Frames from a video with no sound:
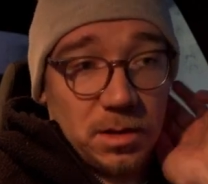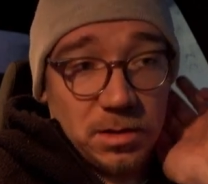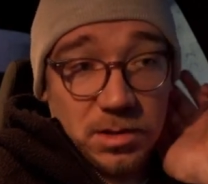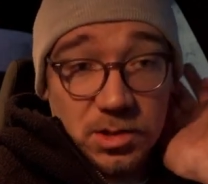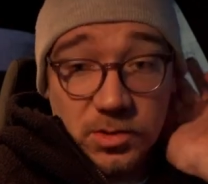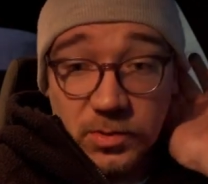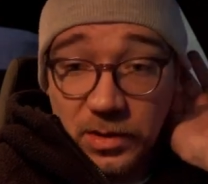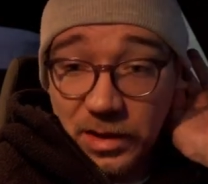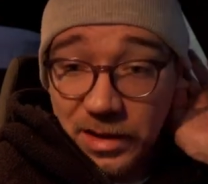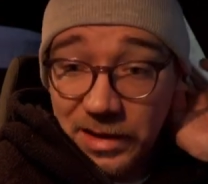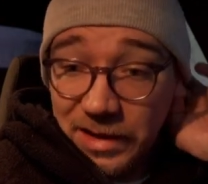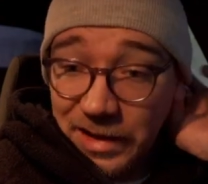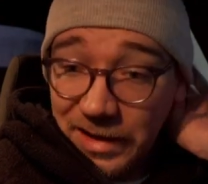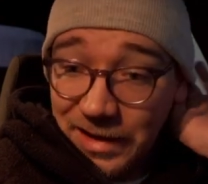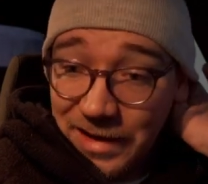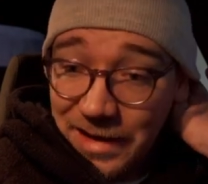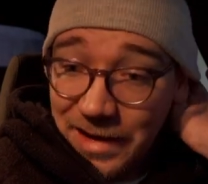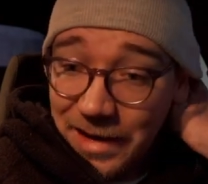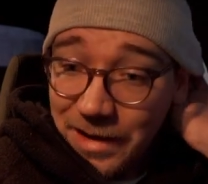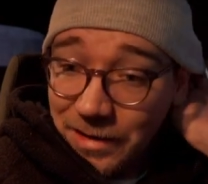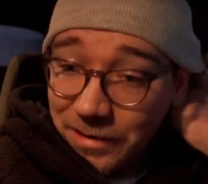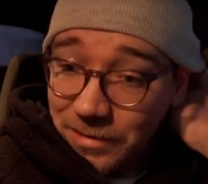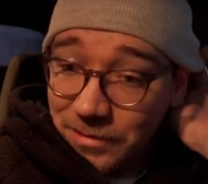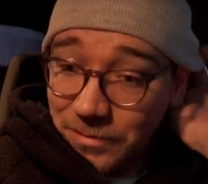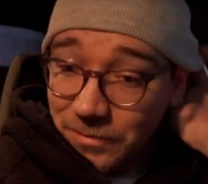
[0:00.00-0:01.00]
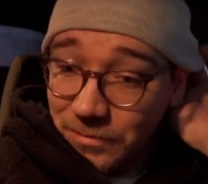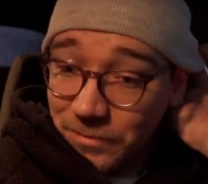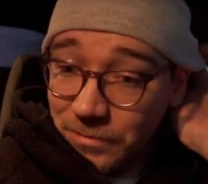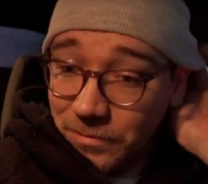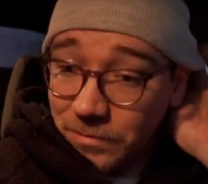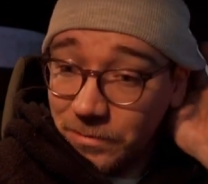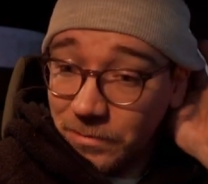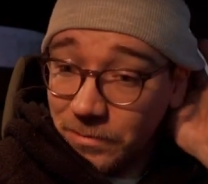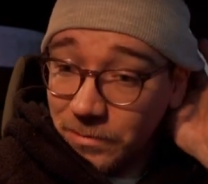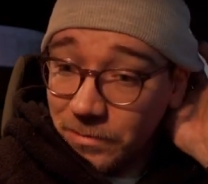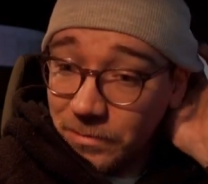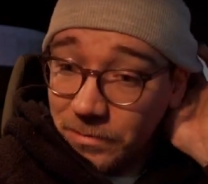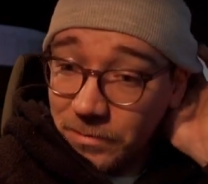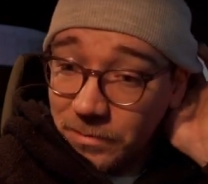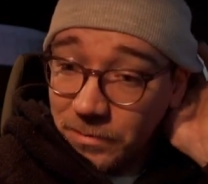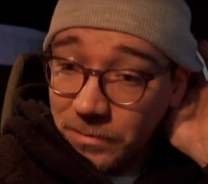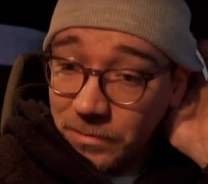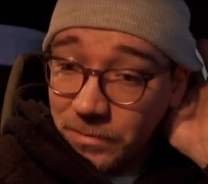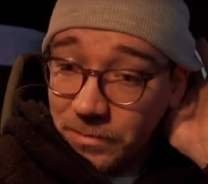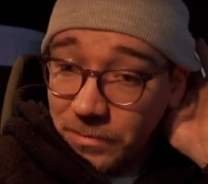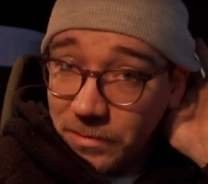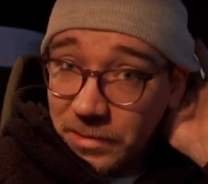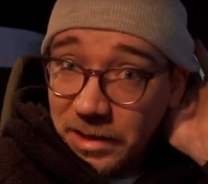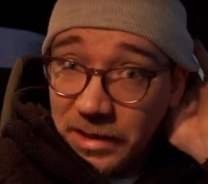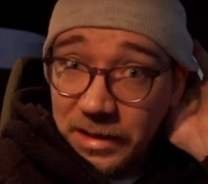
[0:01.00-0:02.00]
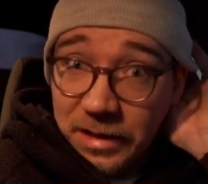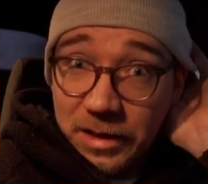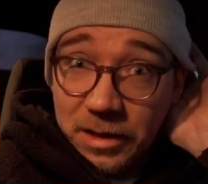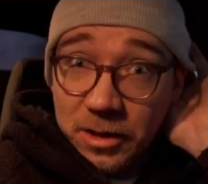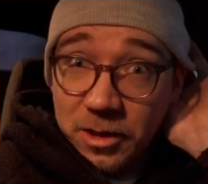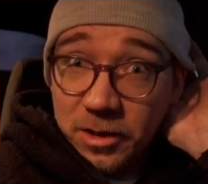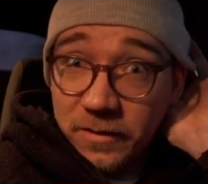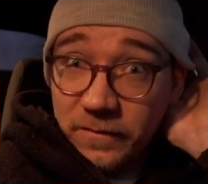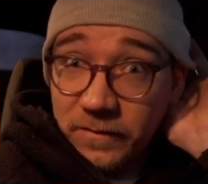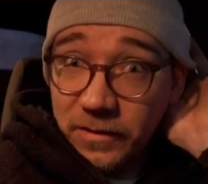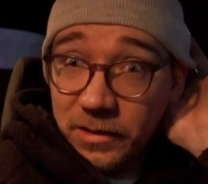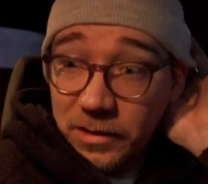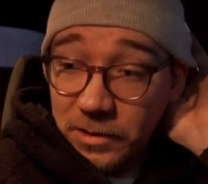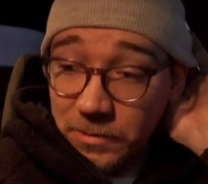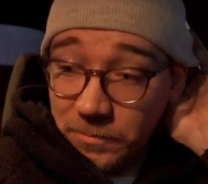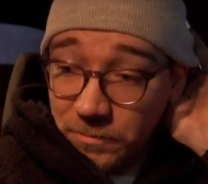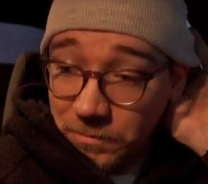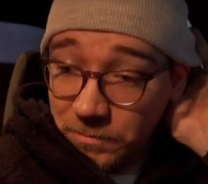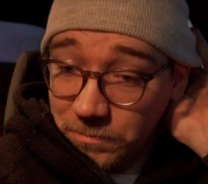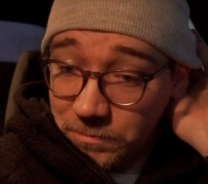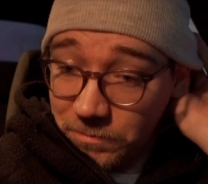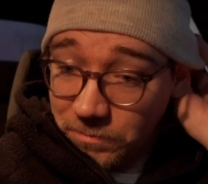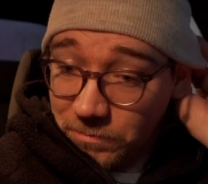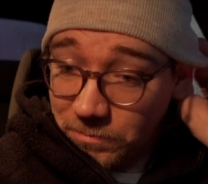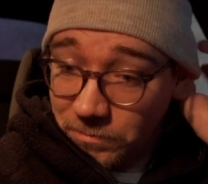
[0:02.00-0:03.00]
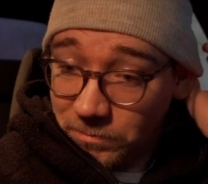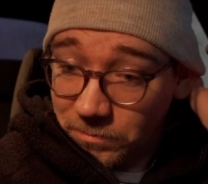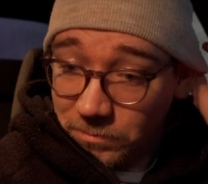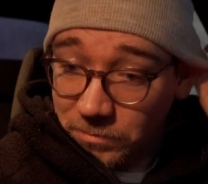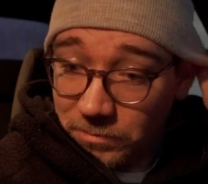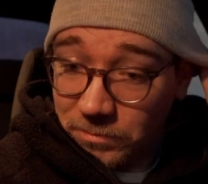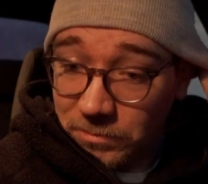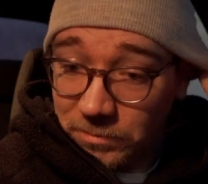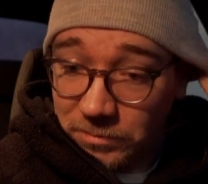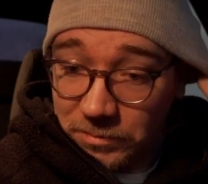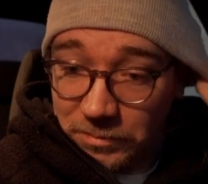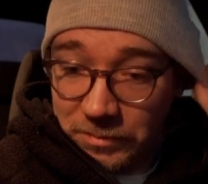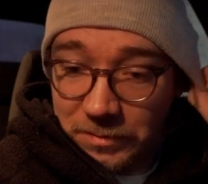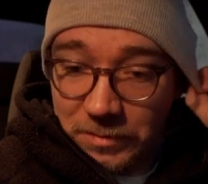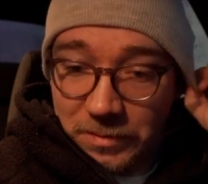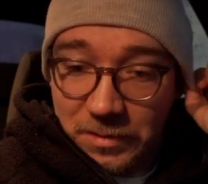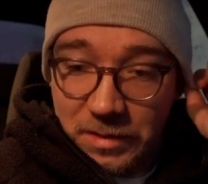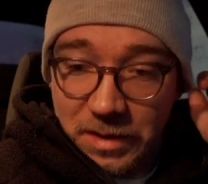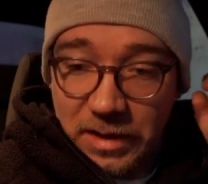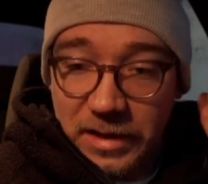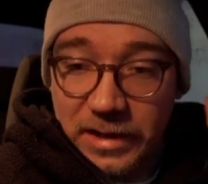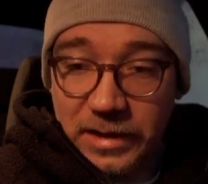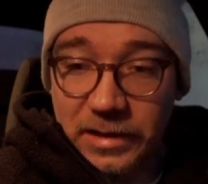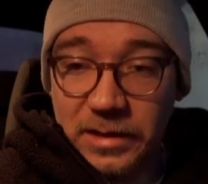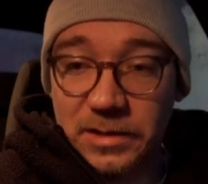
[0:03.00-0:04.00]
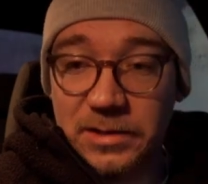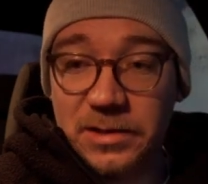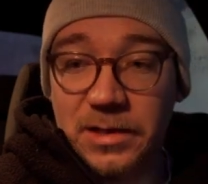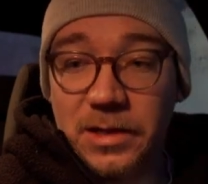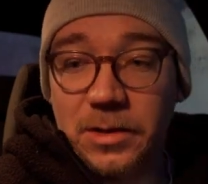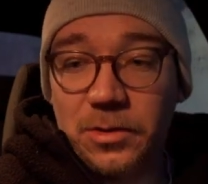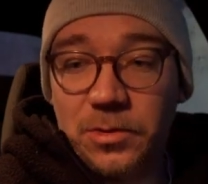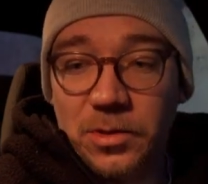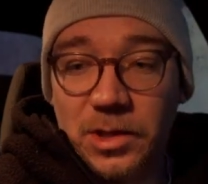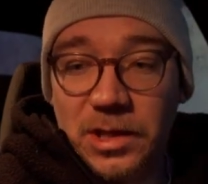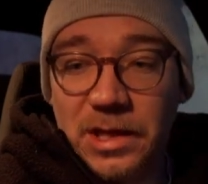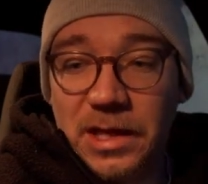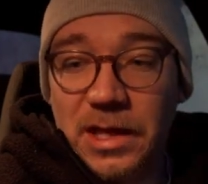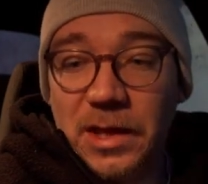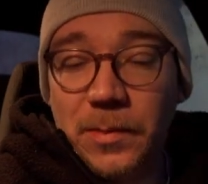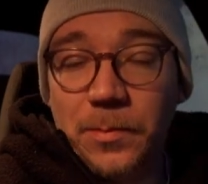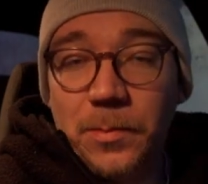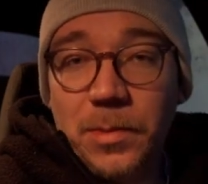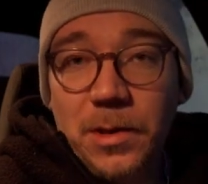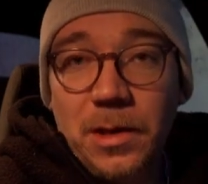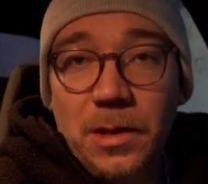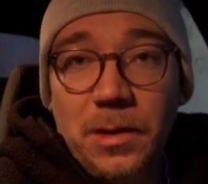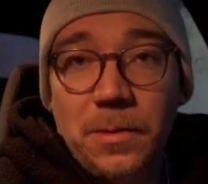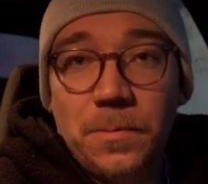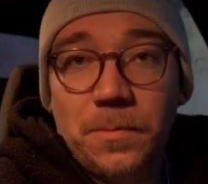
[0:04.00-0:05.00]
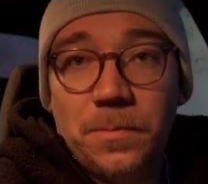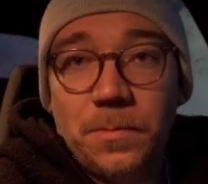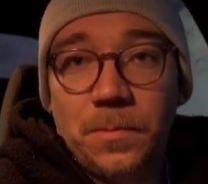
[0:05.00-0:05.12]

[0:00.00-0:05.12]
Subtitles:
So I did that, and I love it. I decided to keep it,